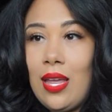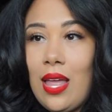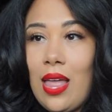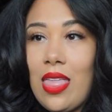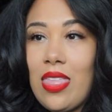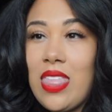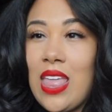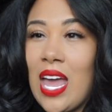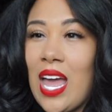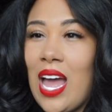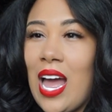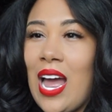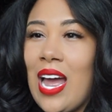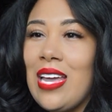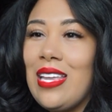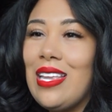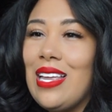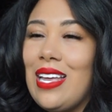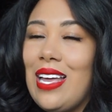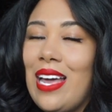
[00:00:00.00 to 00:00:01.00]
that
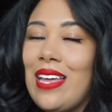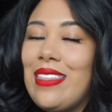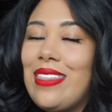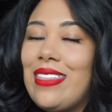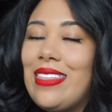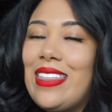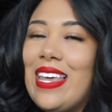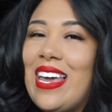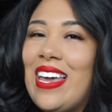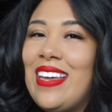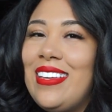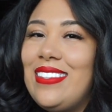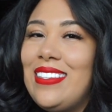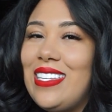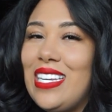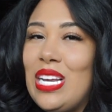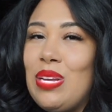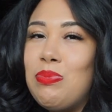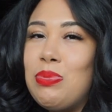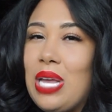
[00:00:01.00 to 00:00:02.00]
I think
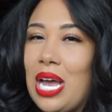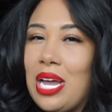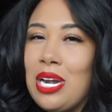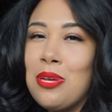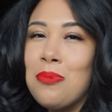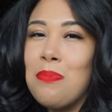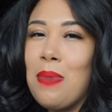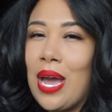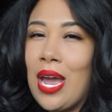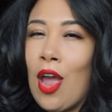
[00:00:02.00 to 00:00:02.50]
deep down in my